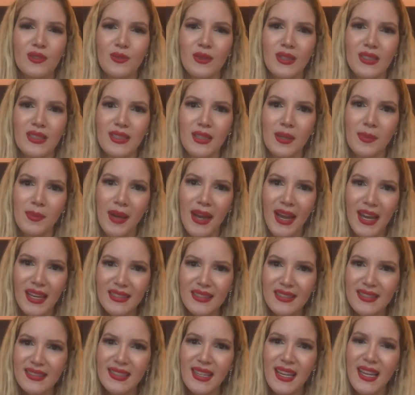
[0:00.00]
doing their
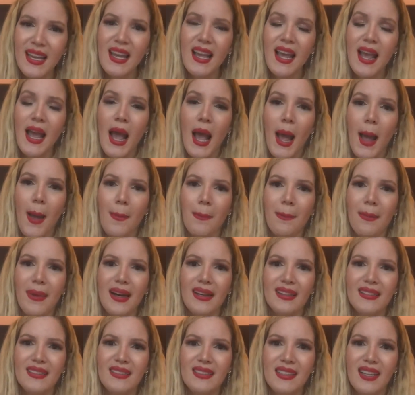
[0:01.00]
best.
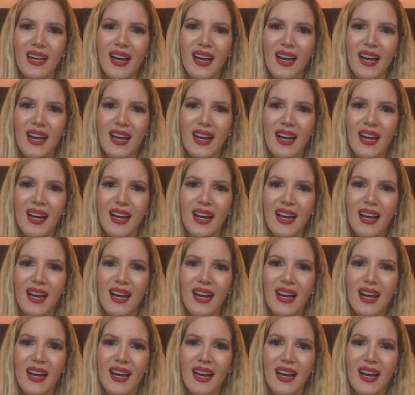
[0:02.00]
But